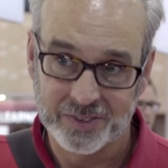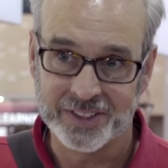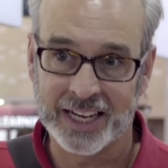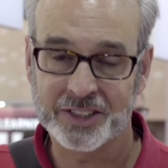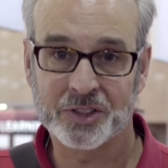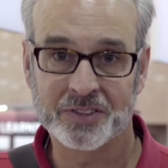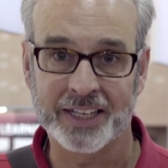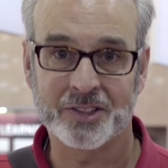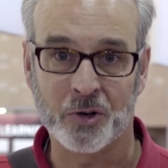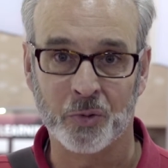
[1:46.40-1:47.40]

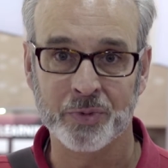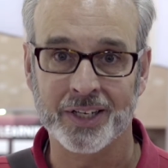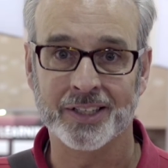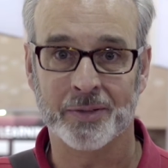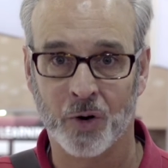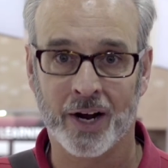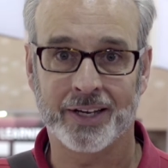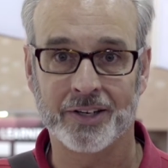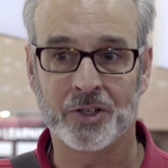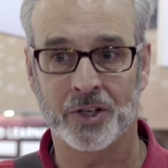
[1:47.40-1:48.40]
That told me that
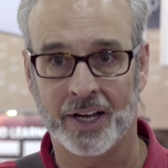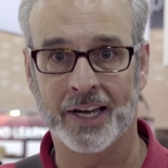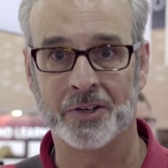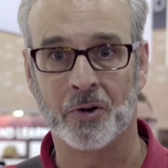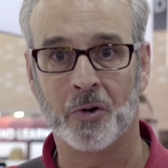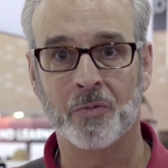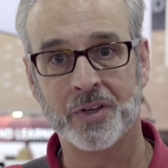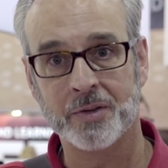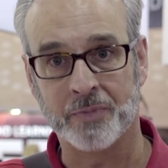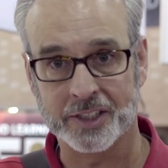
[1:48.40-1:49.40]
Meraki could handle
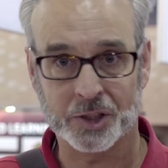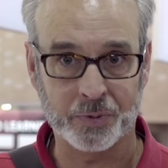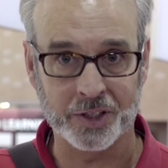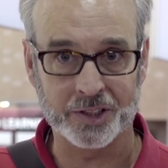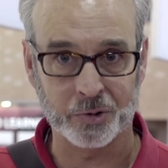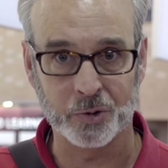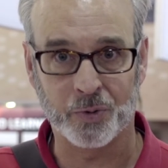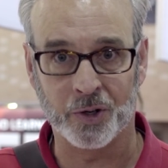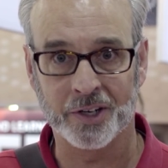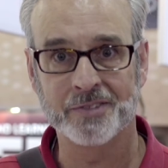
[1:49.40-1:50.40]
my speed
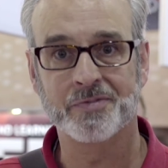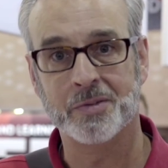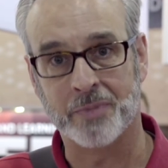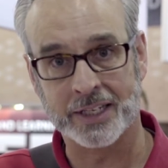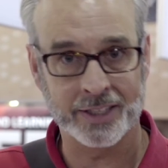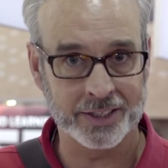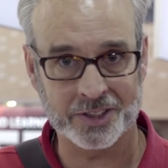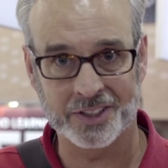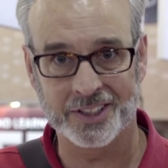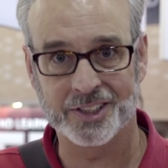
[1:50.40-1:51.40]
throughput, my
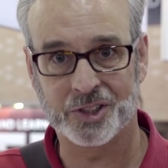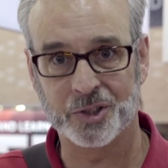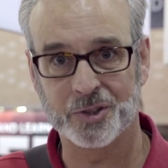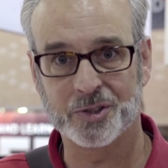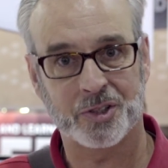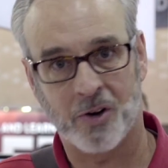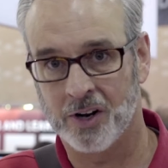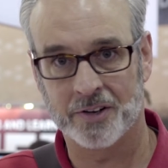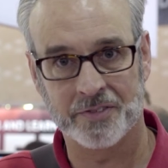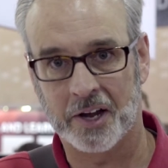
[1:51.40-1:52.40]
density issues,
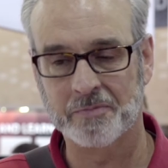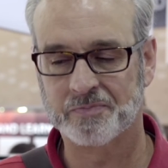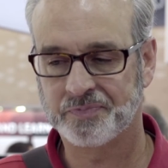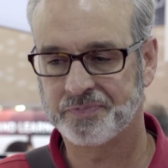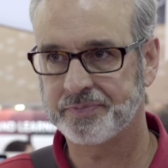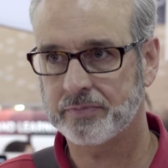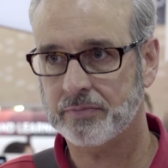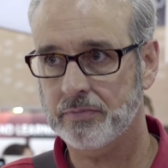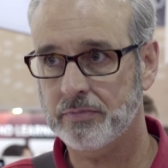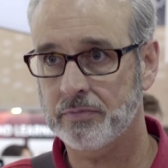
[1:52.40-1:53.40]
all of that.
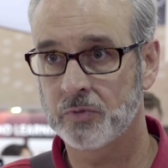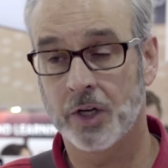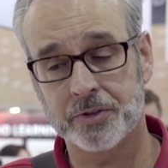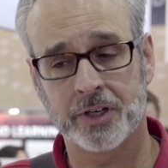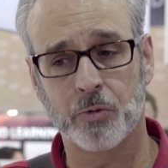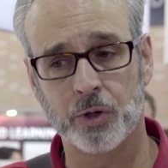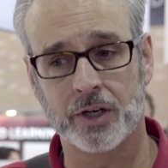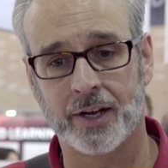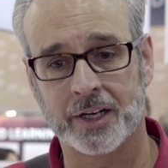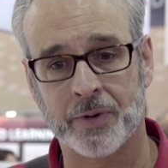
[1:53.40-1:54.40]
The other thing I really
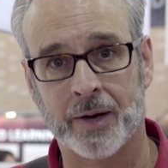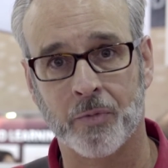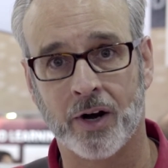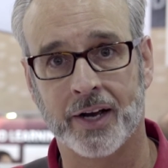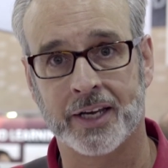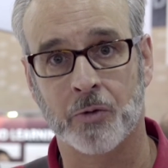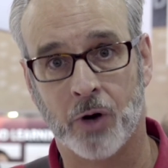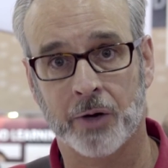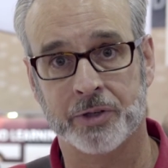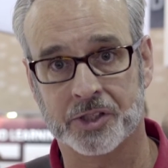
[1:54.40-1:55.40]
like about Meraki and
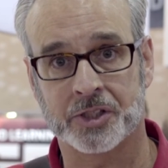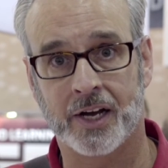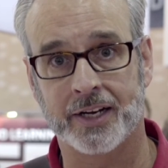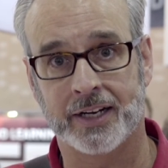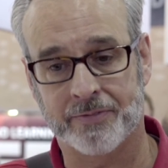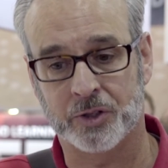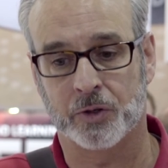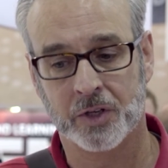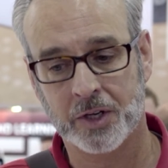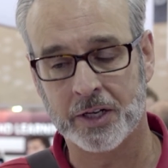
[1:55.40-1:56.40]
why we decided after
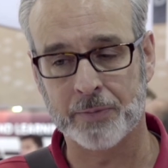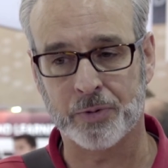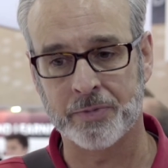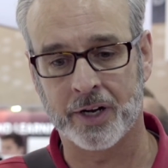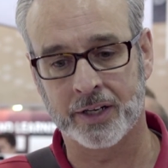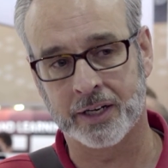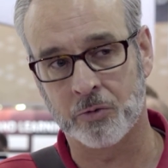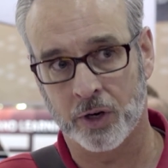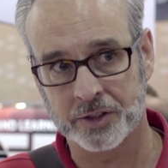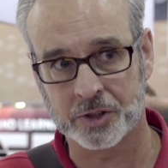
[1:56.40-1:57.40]
implementing it in
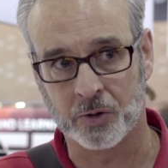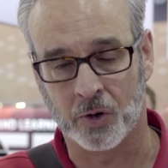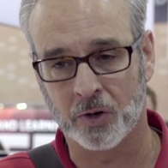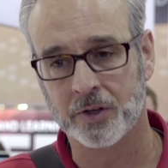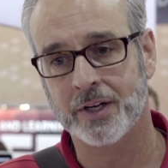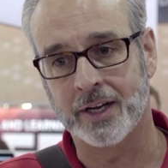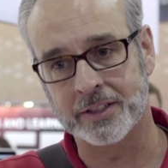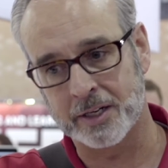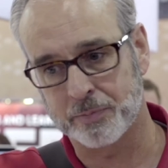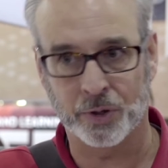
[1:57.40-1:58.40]
one school and
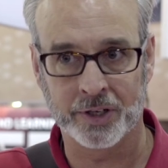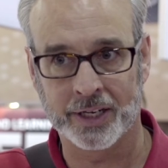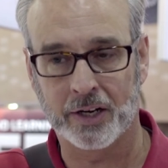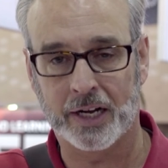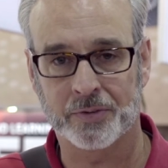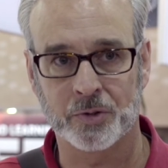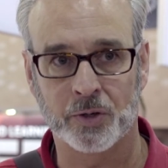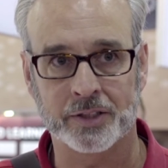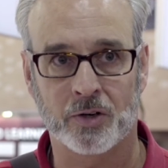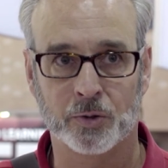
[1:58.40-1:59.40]
then putting it out
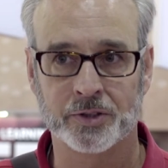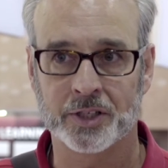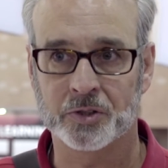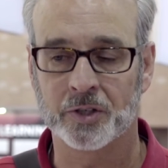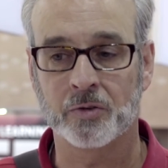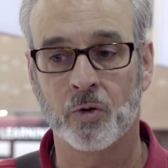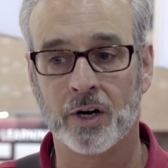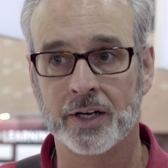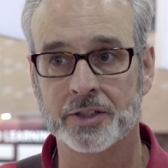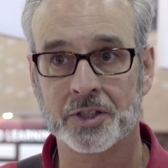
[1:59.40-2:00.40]
throughout the whole district
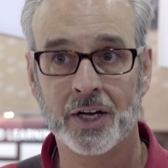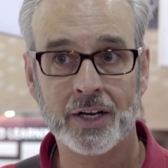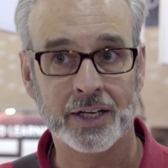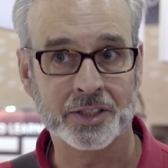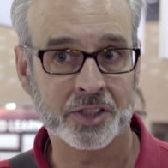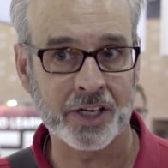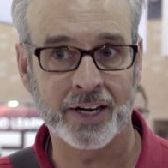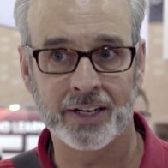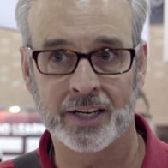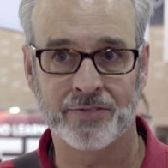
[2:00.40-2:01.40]
was it's set
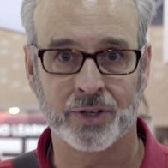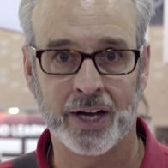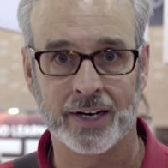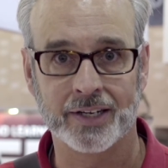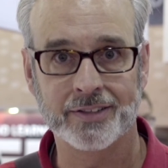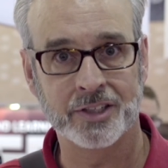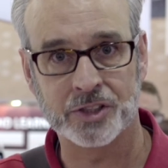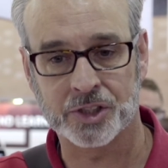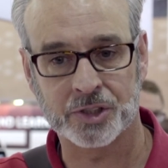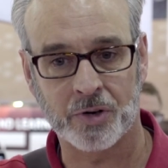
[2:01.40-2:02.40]
it and forget it. You
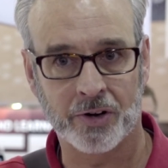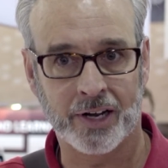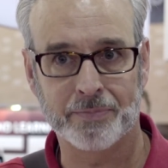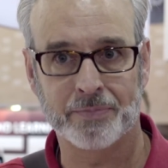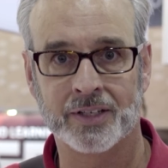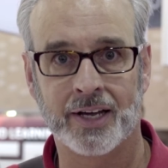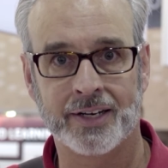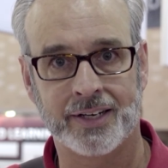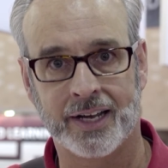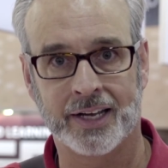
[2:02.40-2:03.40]
just throw it up let
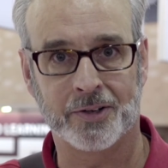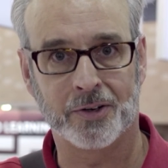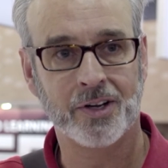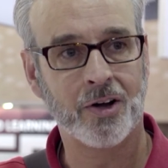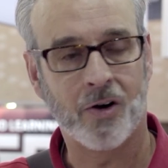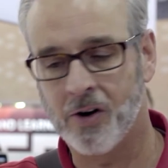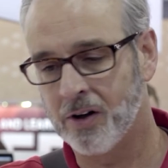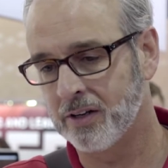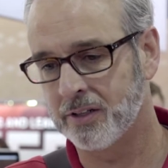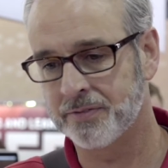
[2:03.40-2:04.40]
it handle
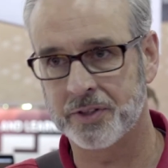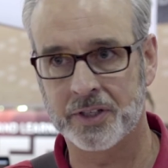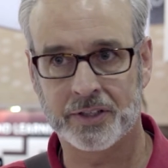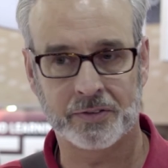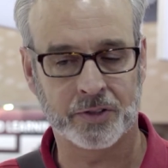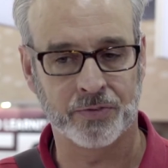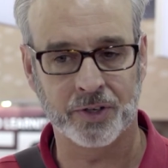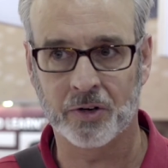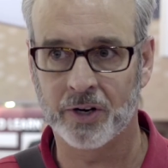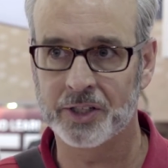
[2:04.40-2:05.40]
all of the
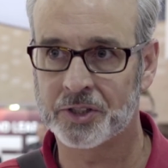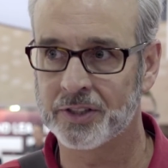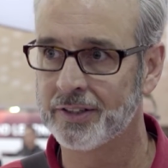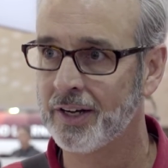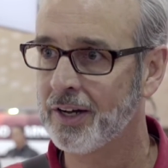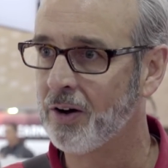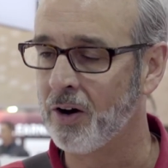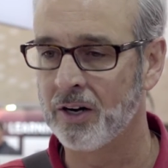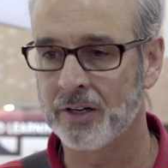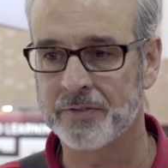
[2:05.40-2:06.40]
configuration,
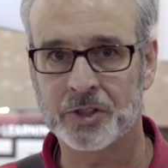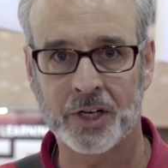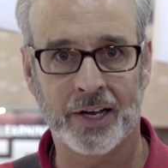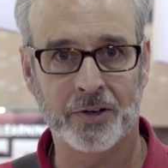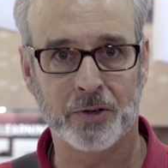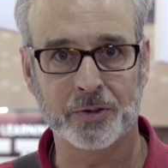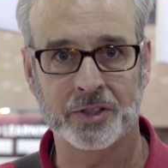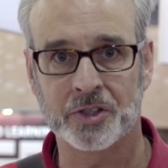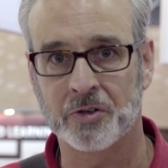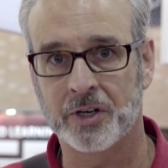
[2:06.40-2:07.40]
all of the channel
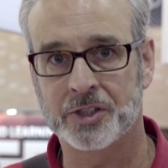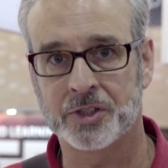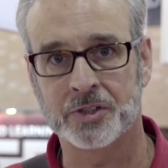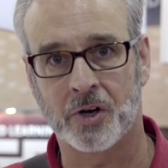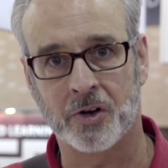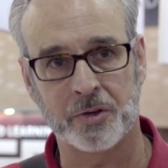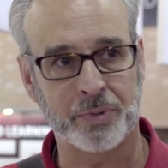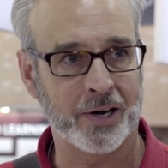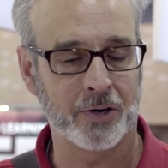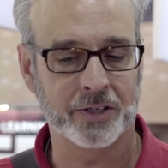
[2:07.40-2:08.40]
considerations, all of the
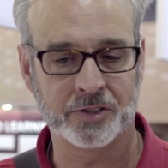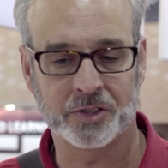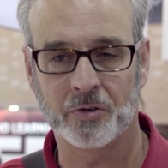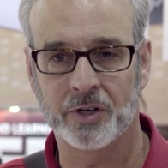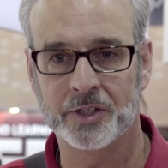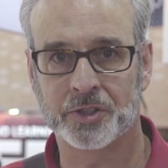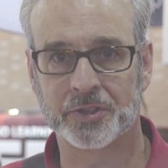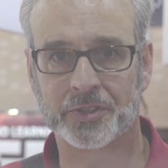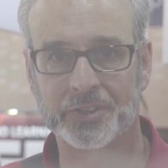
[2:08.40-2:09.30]
power considerations.